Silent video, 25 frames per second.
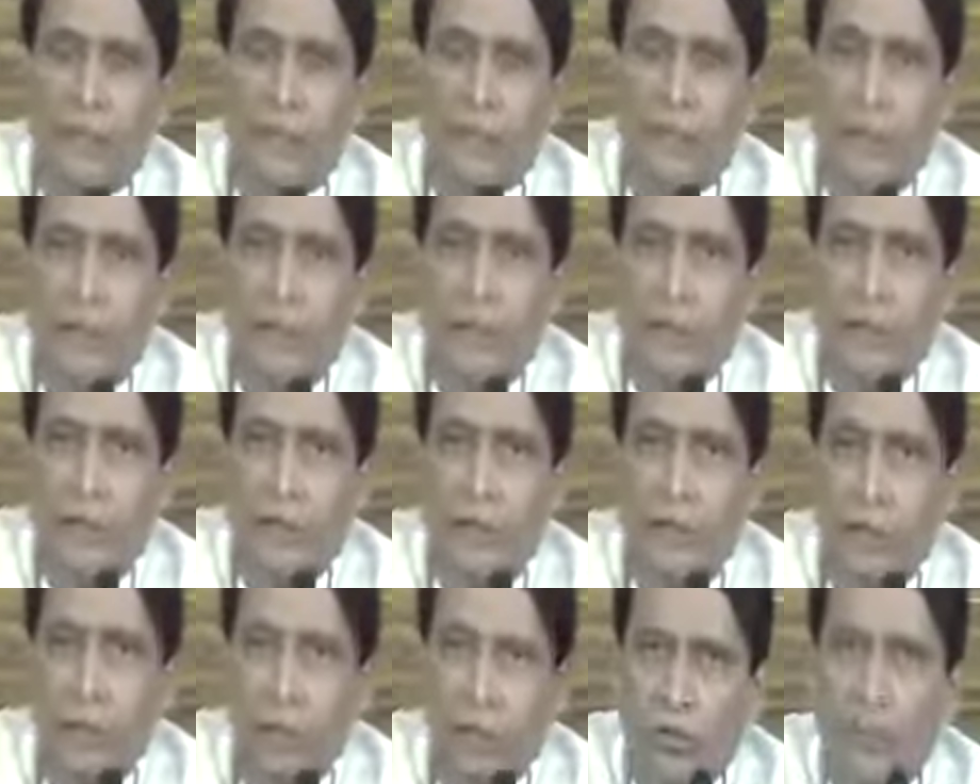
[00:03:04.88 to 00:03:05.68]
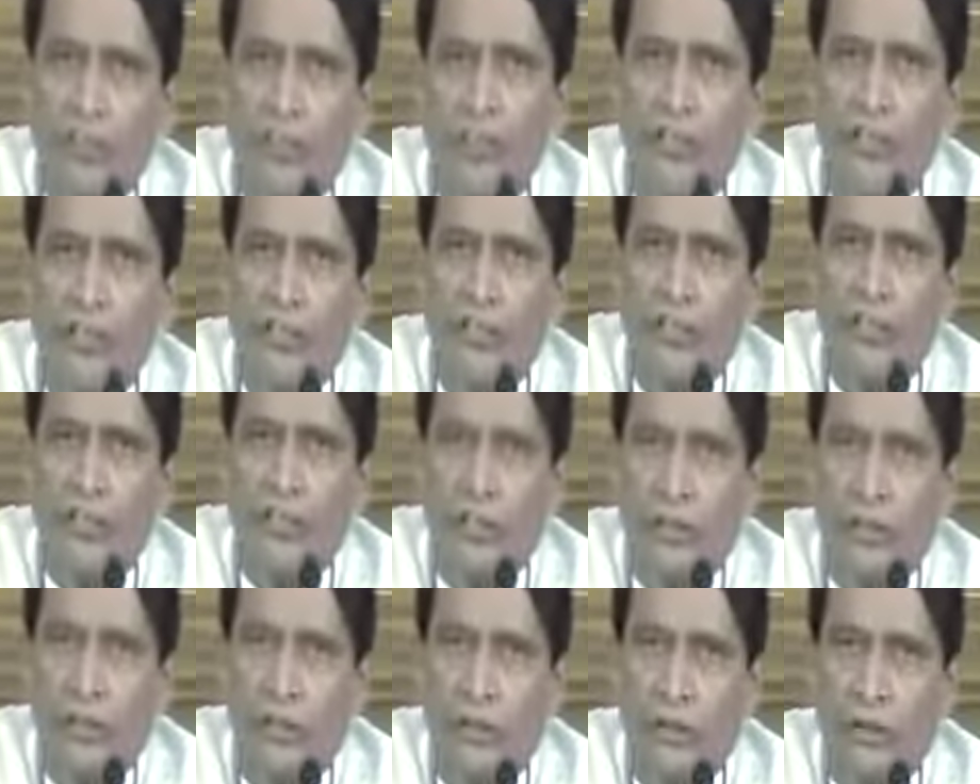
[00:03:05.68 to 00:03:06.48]
constant training.
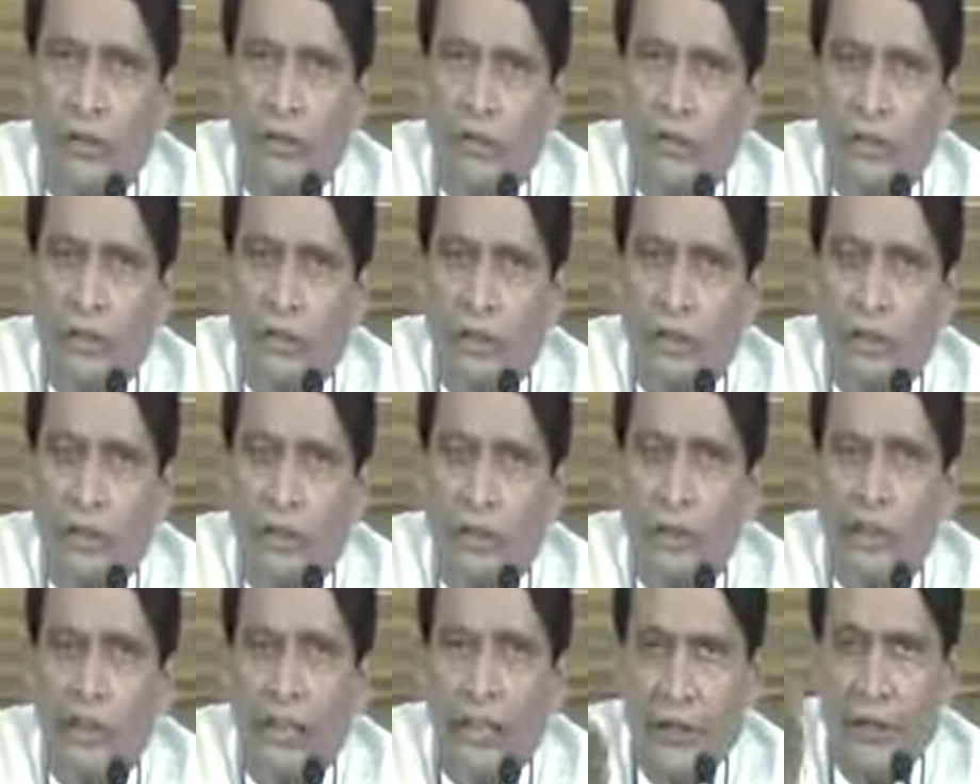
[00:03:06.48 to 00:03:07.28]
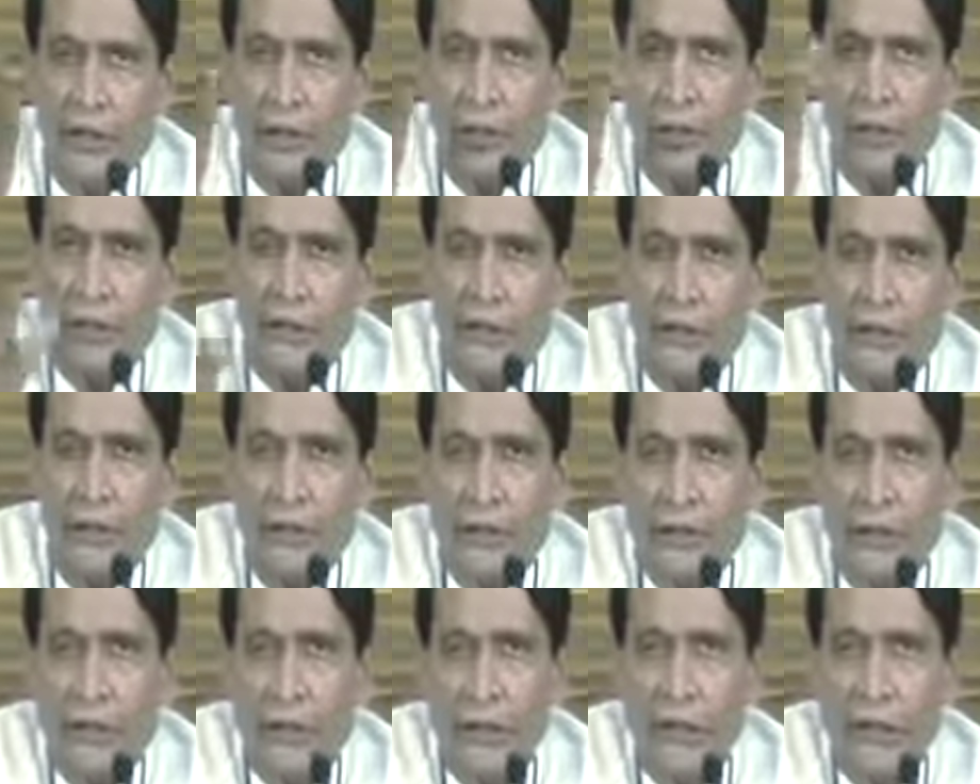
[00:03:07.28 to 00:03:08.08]
And that is what
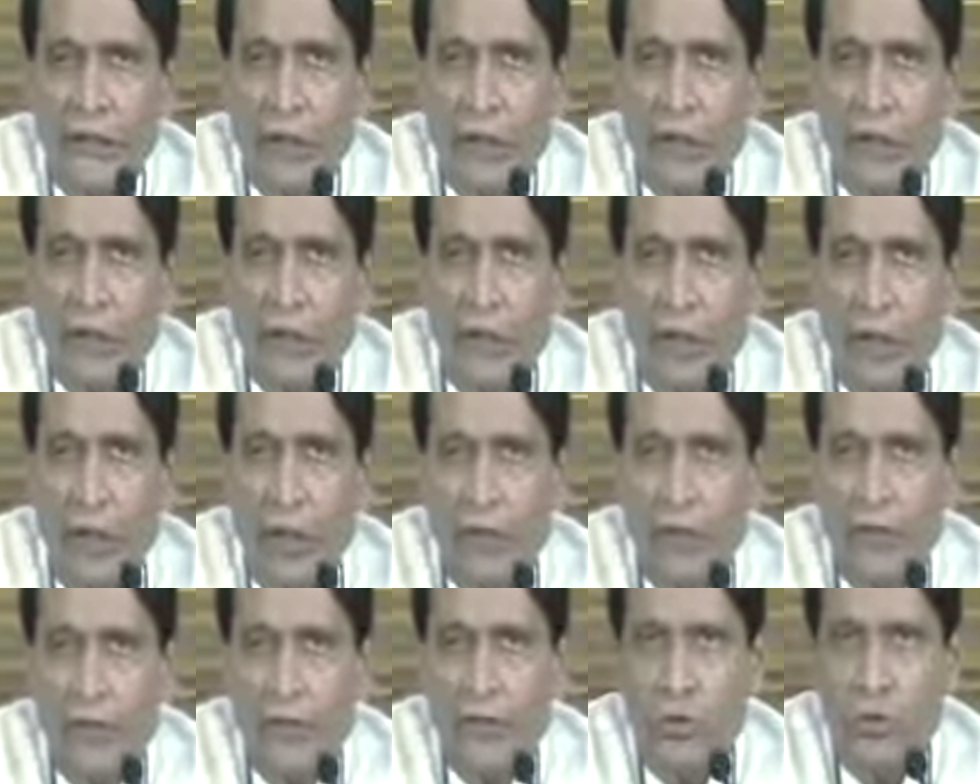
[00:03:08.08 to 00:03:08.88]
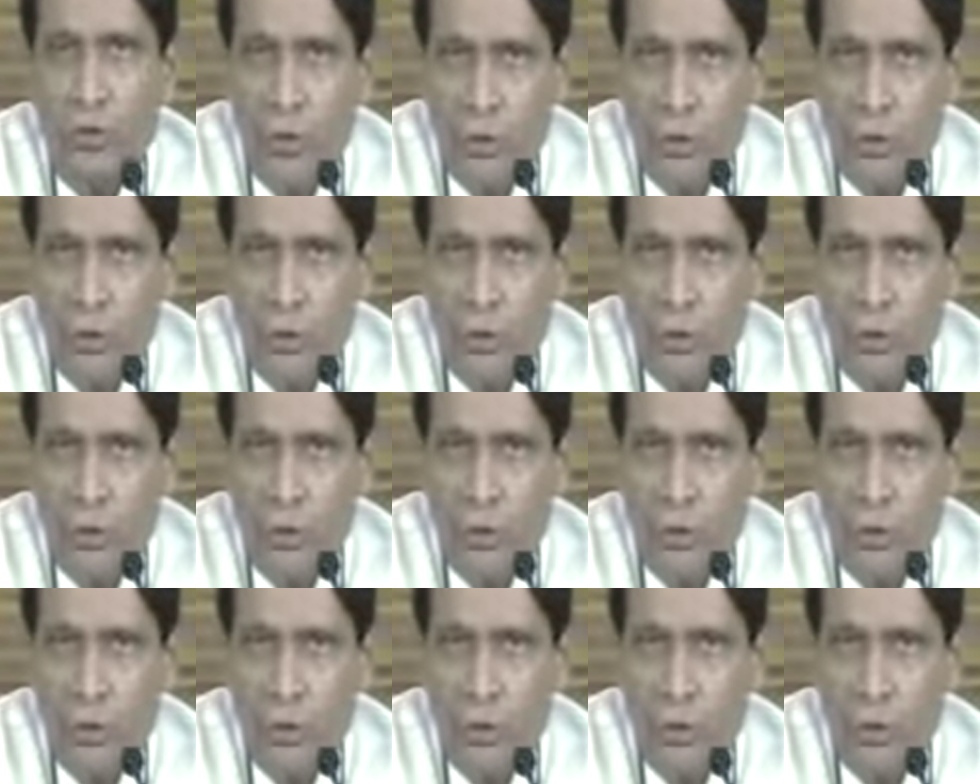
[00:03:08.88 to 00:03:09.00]
you all must do together.